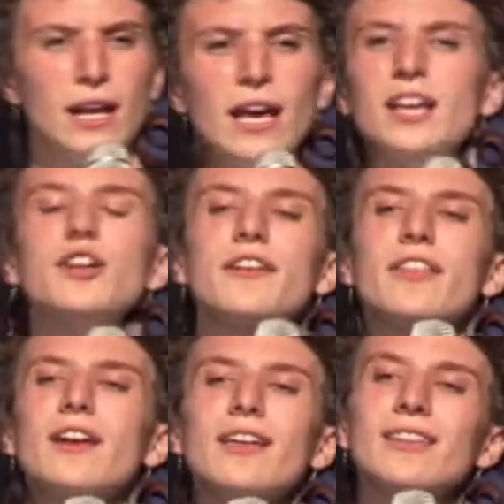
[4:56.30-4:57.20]
You know,
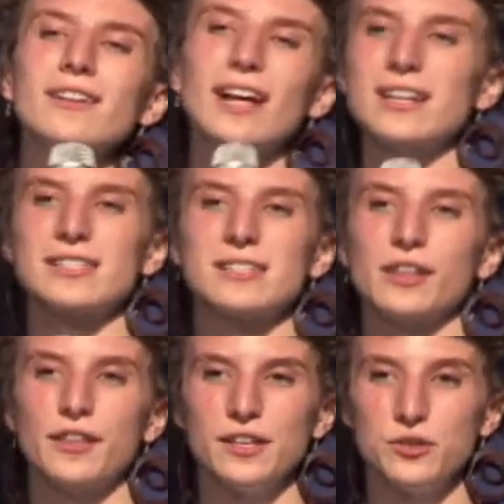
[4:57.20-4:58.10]
they're not
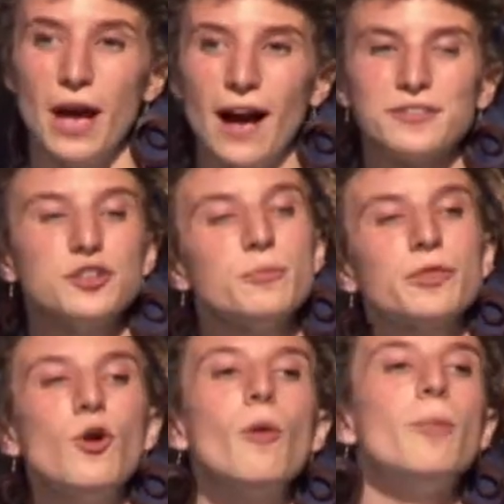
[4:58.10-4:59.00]
necessarily things you have to do, but
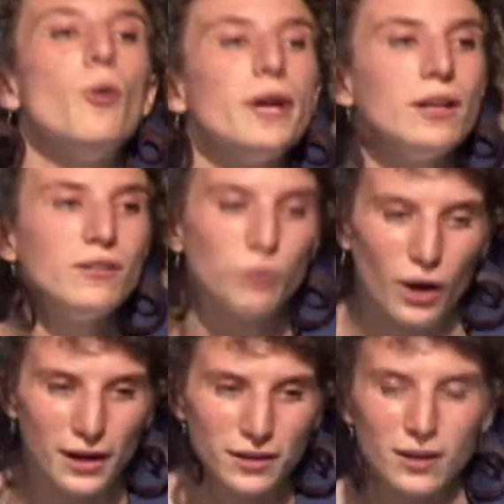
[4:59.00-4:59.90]
the whole point of
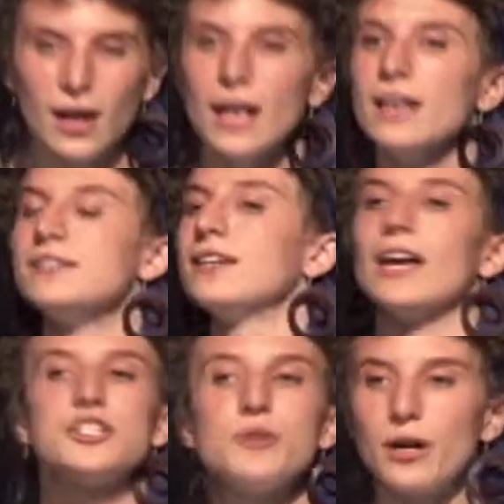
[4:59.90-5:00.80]
Wander is to
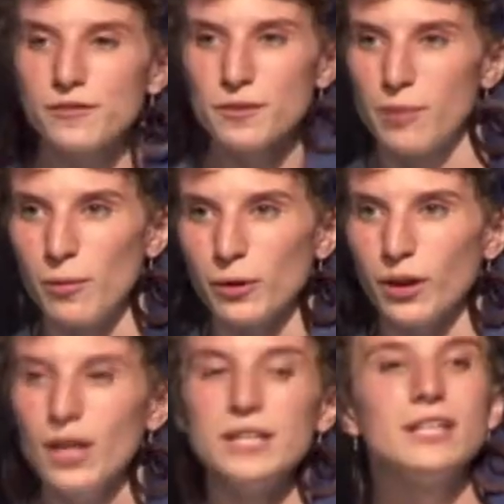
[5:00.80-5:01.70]
get you out of your bubble,
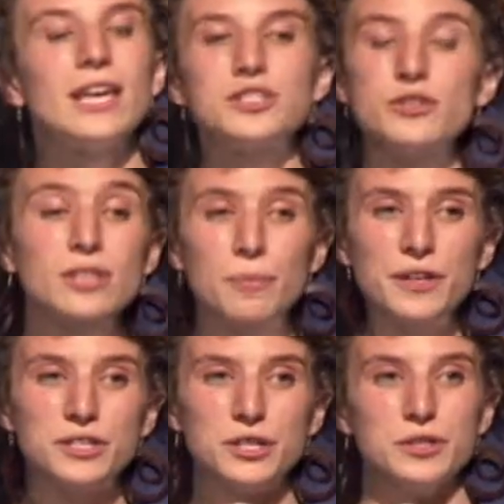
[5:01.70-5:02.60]
to get you
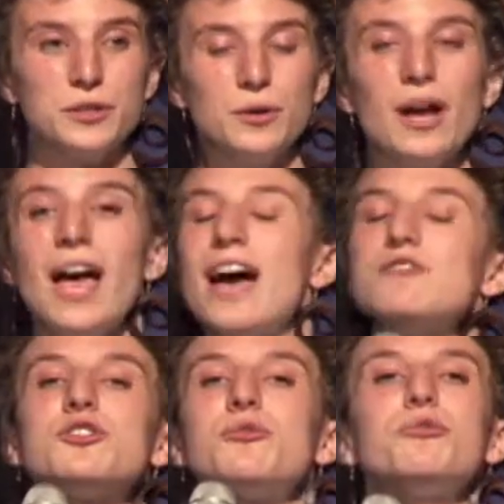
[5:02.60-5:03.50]
something to do,
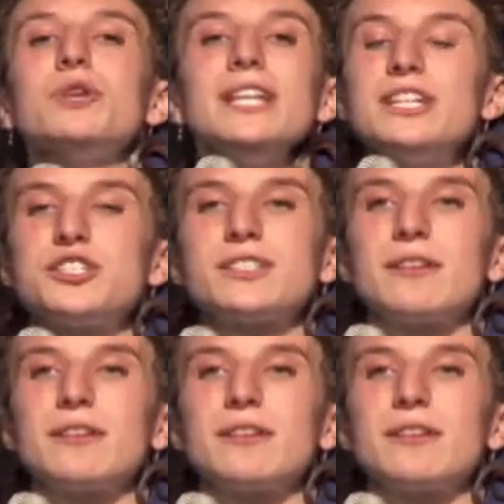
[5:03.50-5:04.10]
and to really just